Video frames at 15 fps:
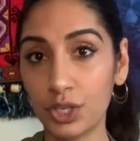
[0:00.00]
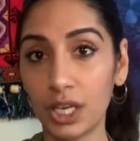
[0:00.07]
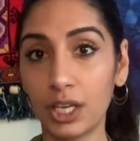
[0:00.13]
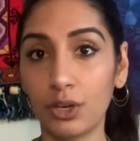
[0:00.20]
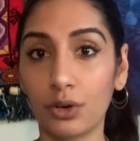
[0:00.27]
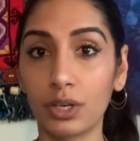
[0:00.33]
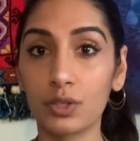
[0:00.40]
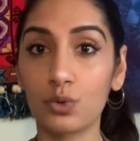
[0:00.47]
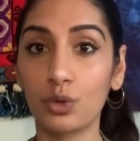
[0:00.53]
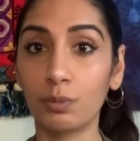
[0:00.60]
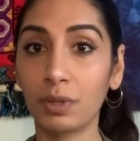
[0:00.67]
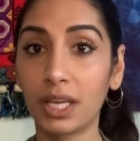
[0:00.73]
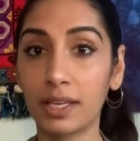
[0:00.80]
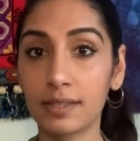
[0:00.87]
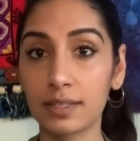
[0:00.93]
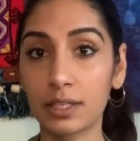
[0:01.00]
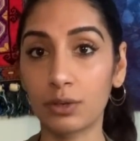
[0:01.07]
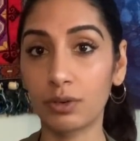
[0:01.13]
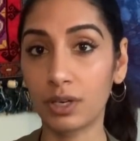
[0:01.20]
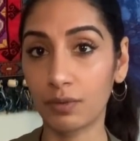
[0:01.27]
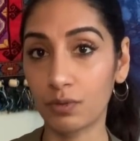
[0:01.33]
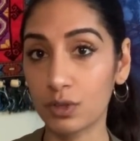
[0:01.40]
You're extremely considerate
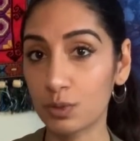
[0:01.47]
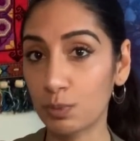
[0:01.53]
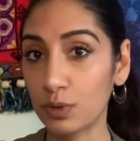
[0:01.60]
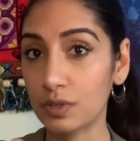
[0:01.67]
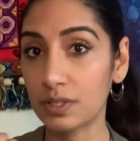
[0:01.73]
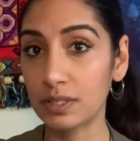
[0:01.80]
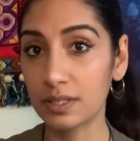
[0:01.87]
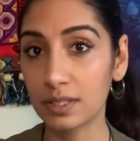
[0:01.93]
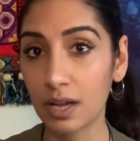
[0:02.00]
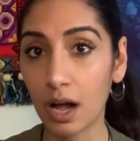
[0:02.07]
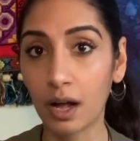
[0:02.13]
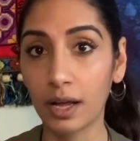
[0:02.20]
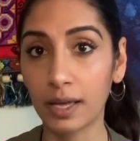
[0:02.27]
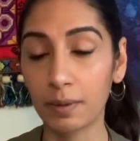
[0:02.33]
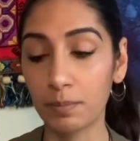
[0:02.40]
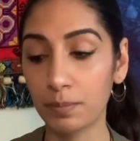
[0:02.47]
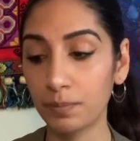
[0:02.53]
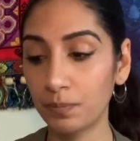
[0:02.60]
of this person's time.